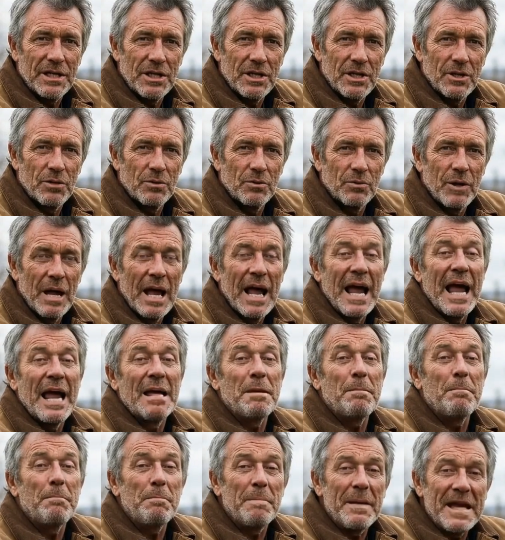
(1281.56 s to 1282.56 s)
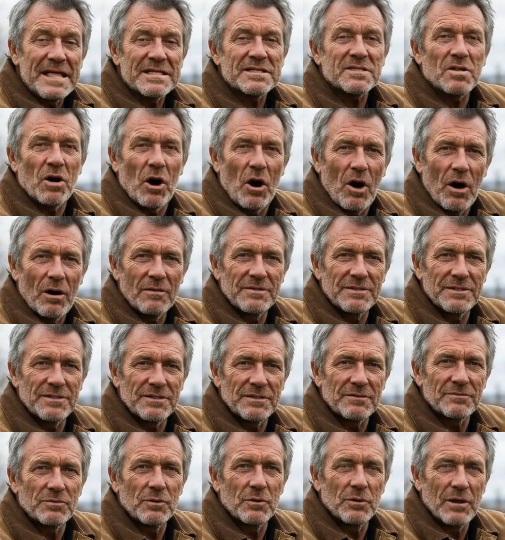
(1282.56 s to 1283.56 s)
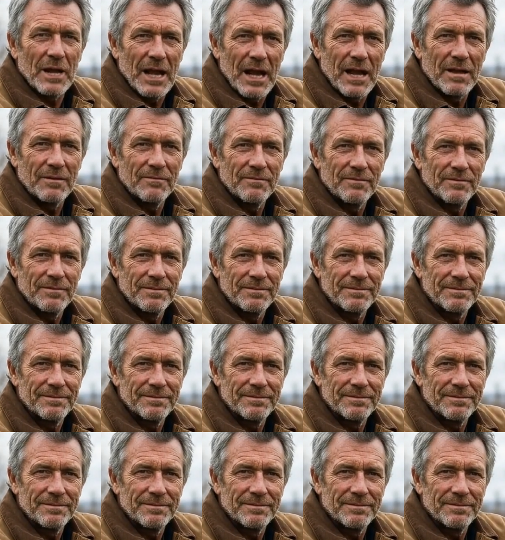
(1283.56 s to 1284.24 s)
you and the best harvest of your life.